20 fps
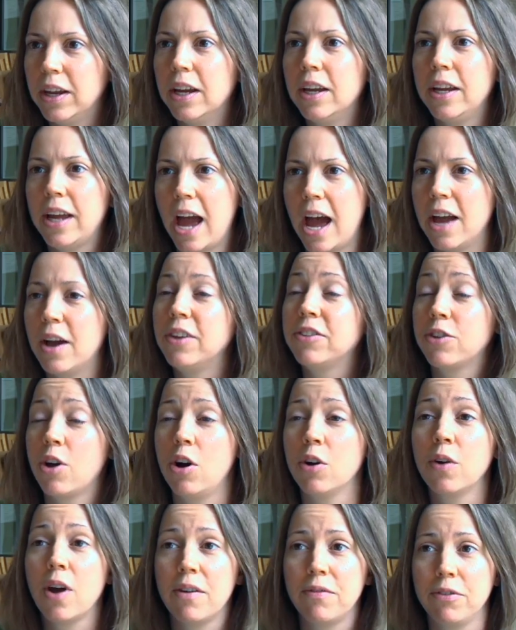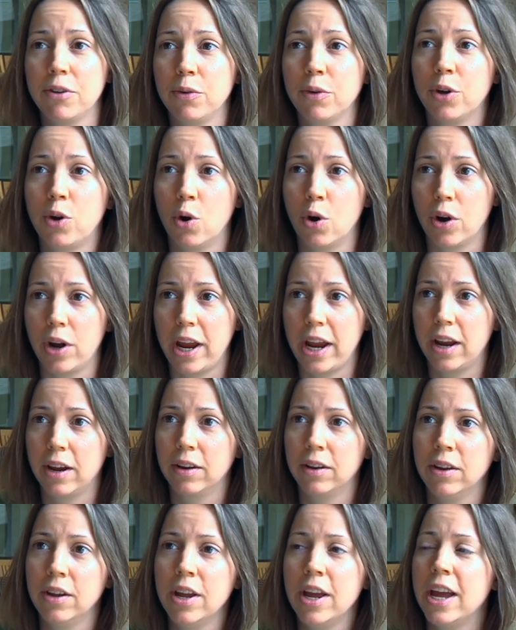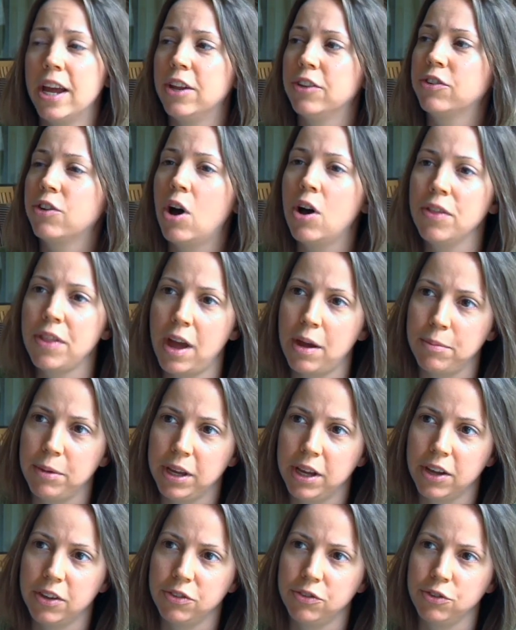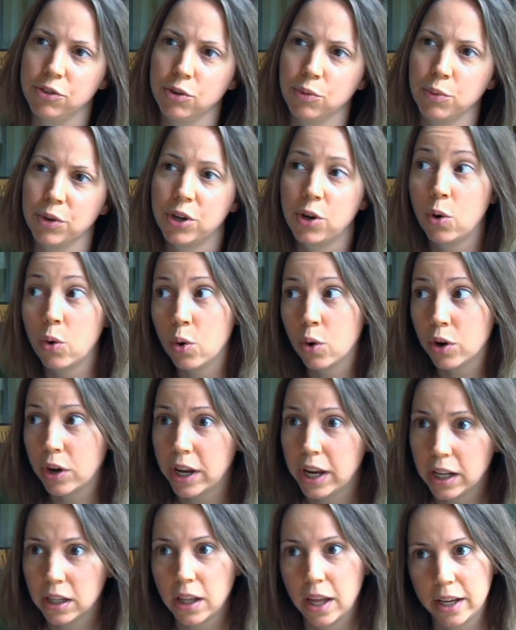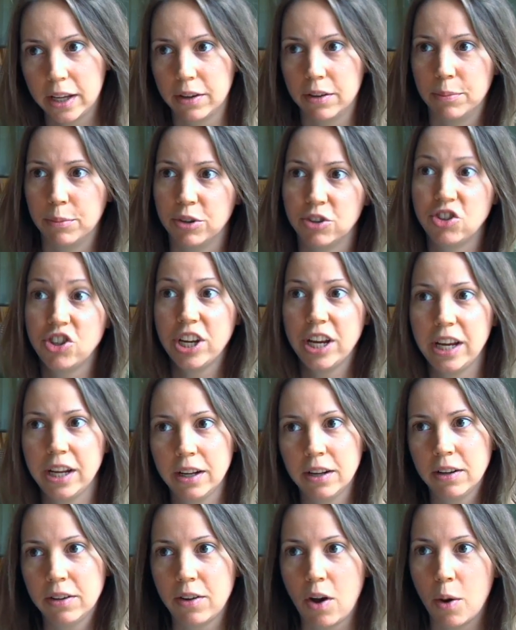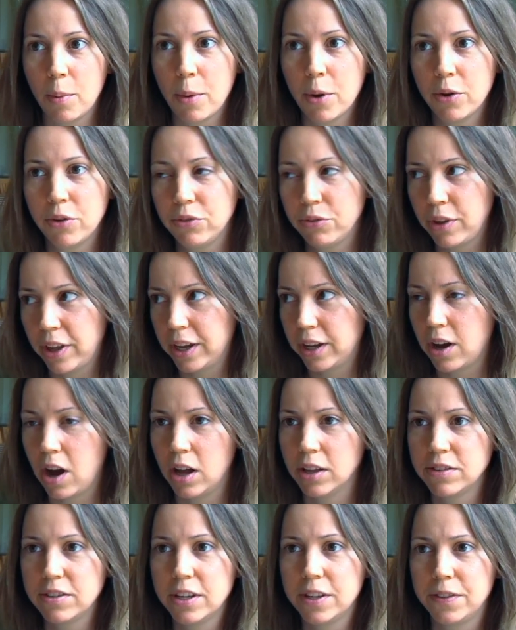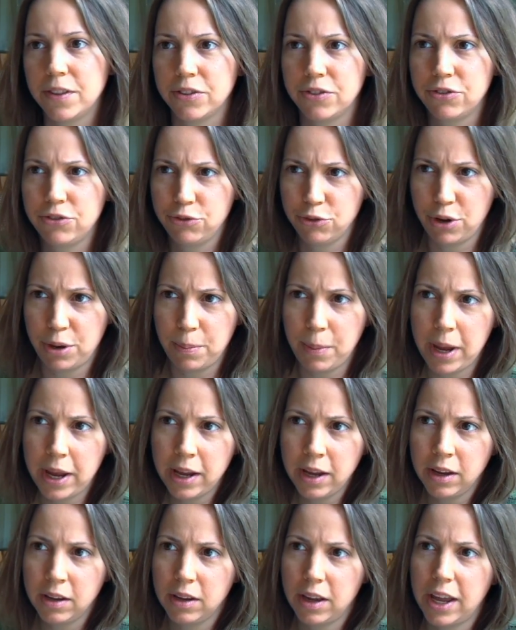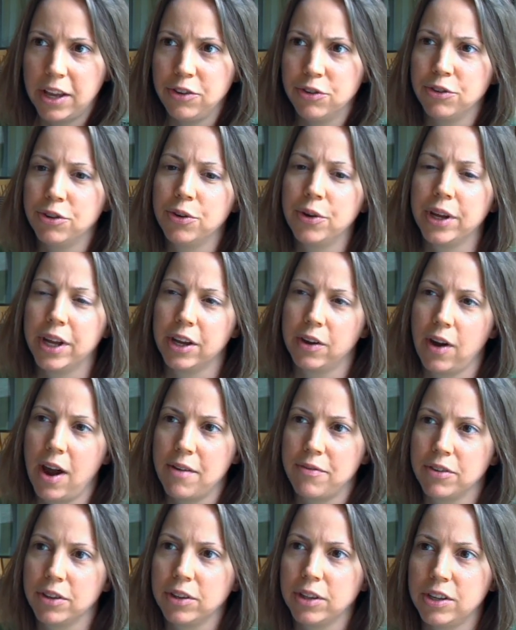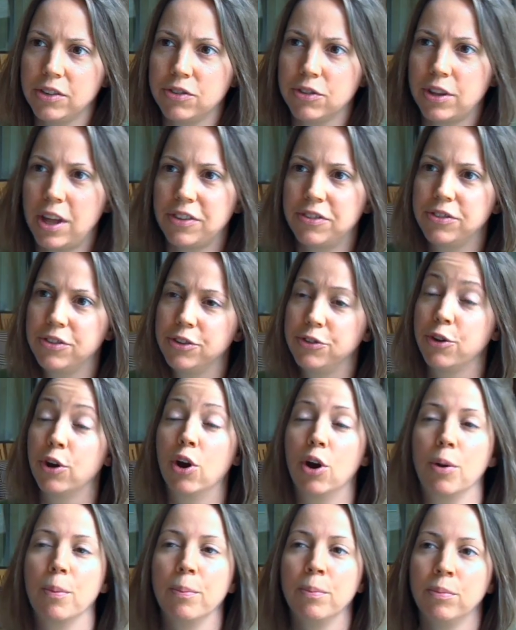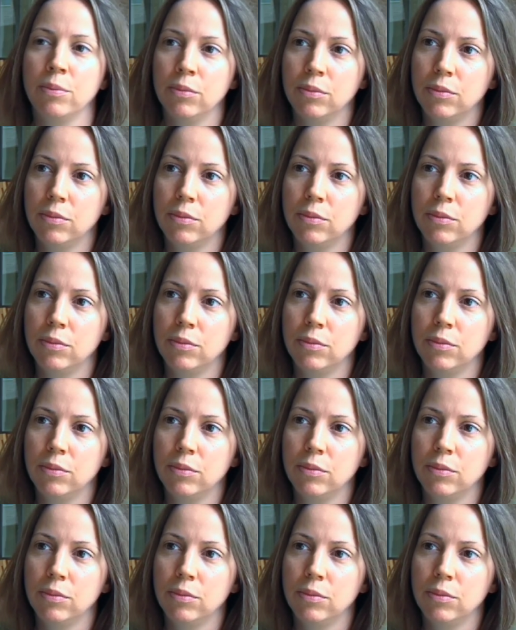Yeah, it's called graphic recording. And it's called that because you're recording like a machine almost, like content that's streaming, and you're doing it graphically, so that's the term.